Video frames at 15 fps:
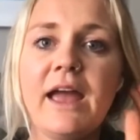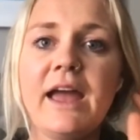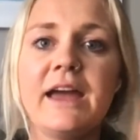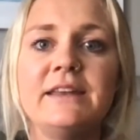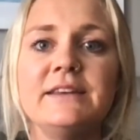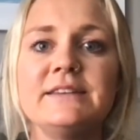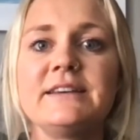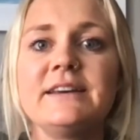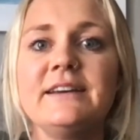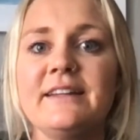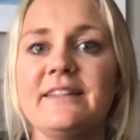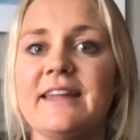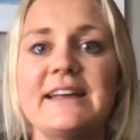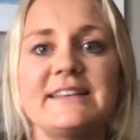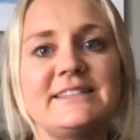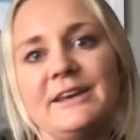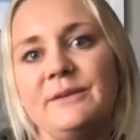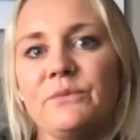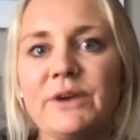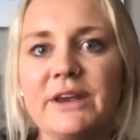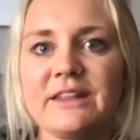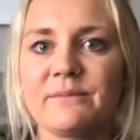And that
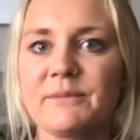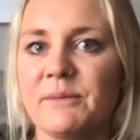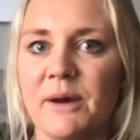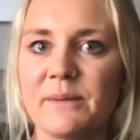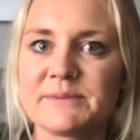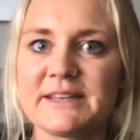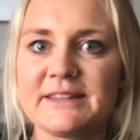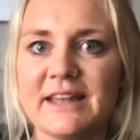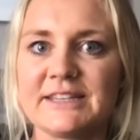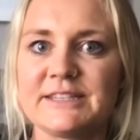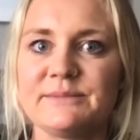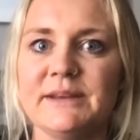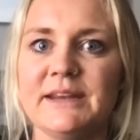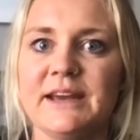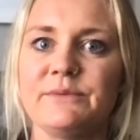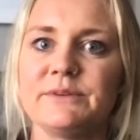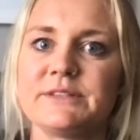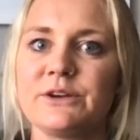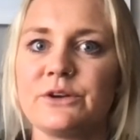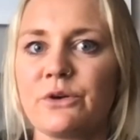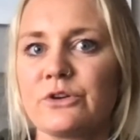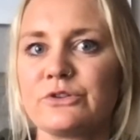same week that my mom said that to me, I was
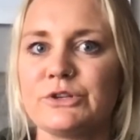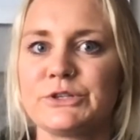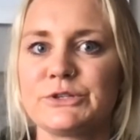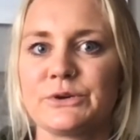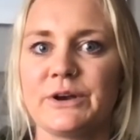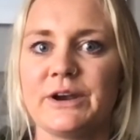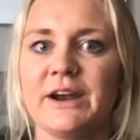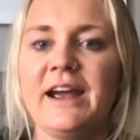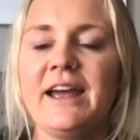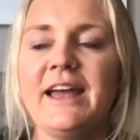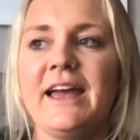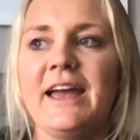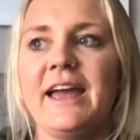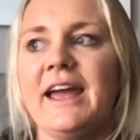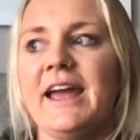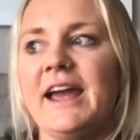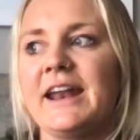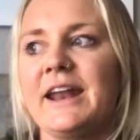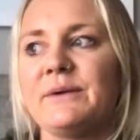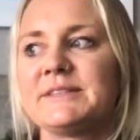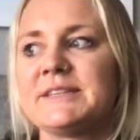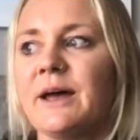in a grocery store
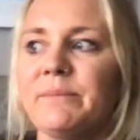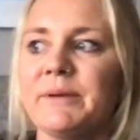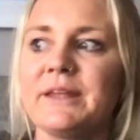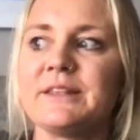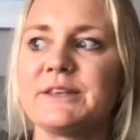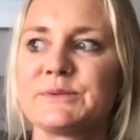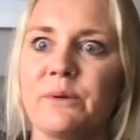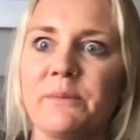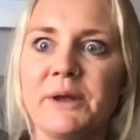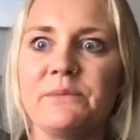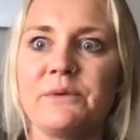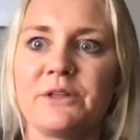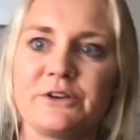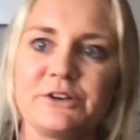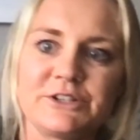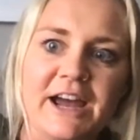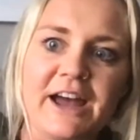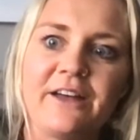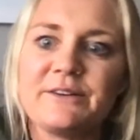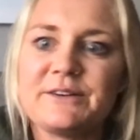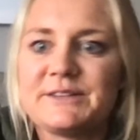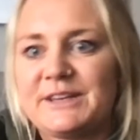and I was helping this woman with her
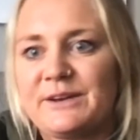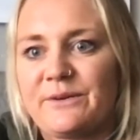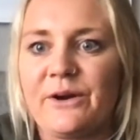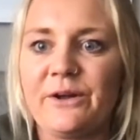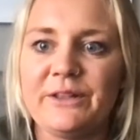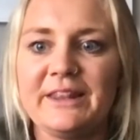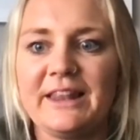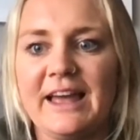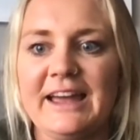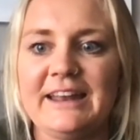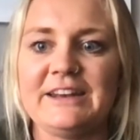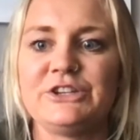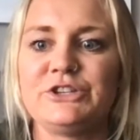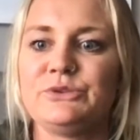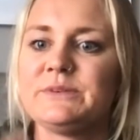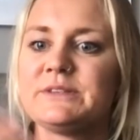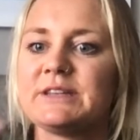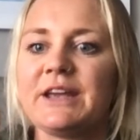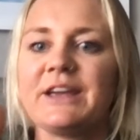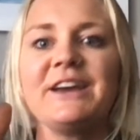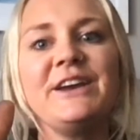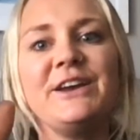child because they were all in line. And she was
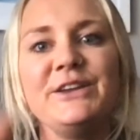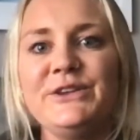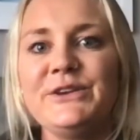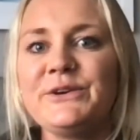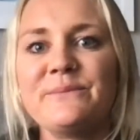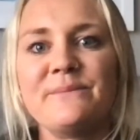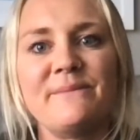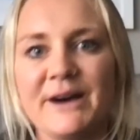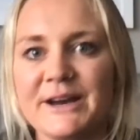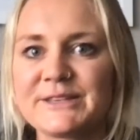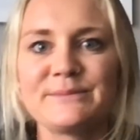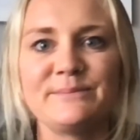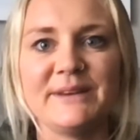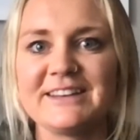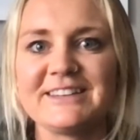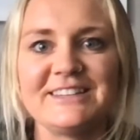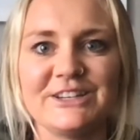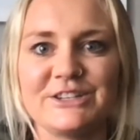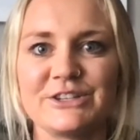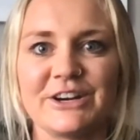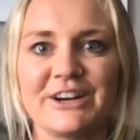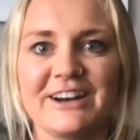like, you must be a
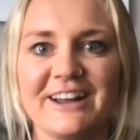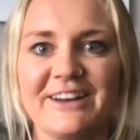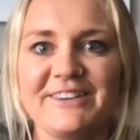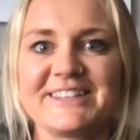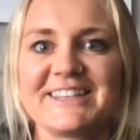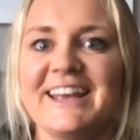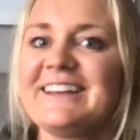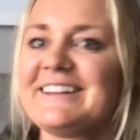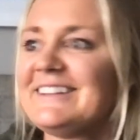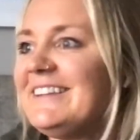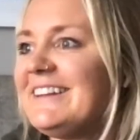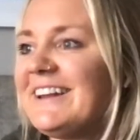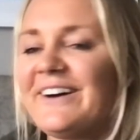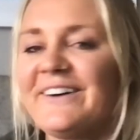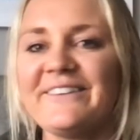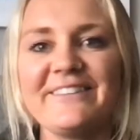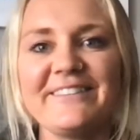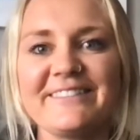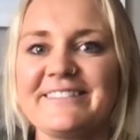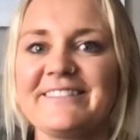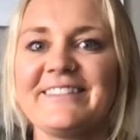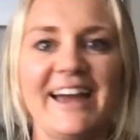teacher. And I was like,
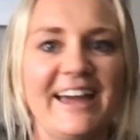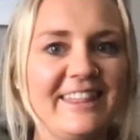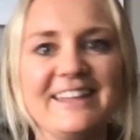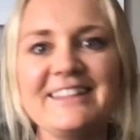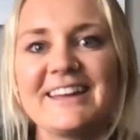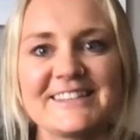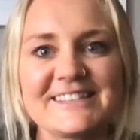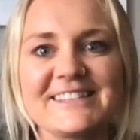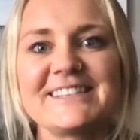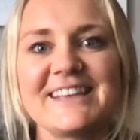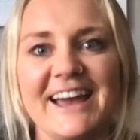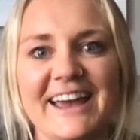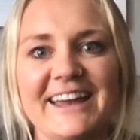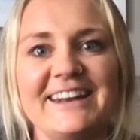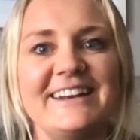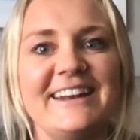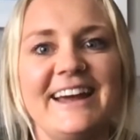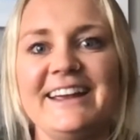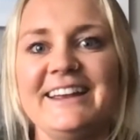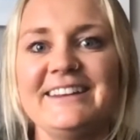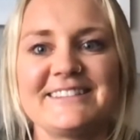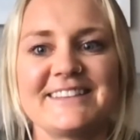I think that's a sign. And
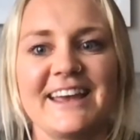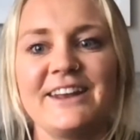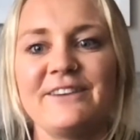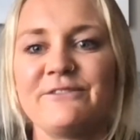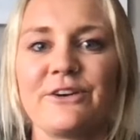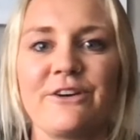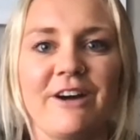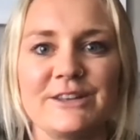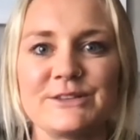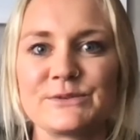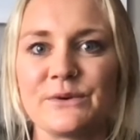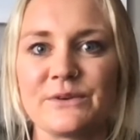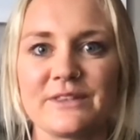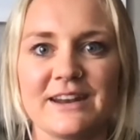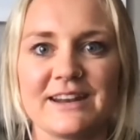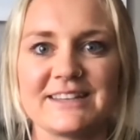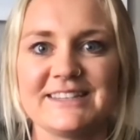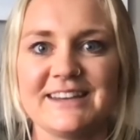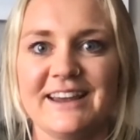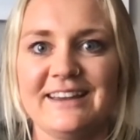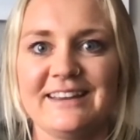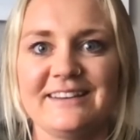I signed up for grad school the next
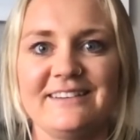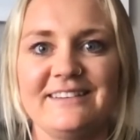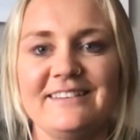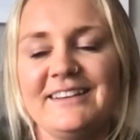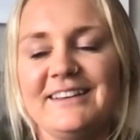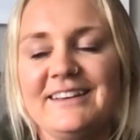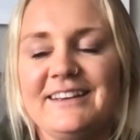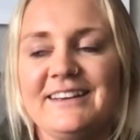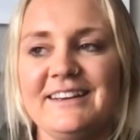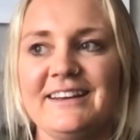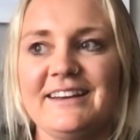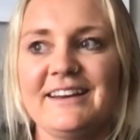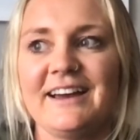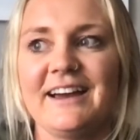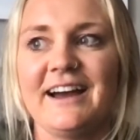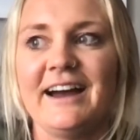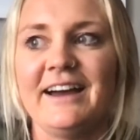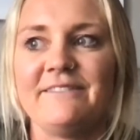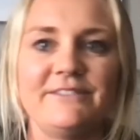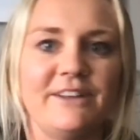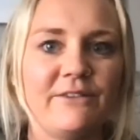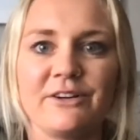day and
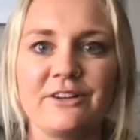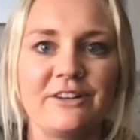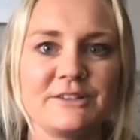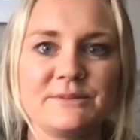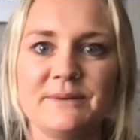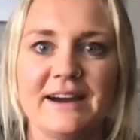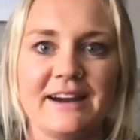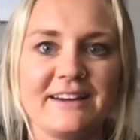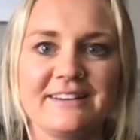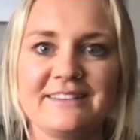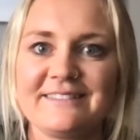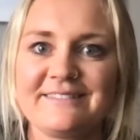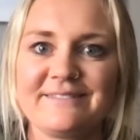I've never looked back.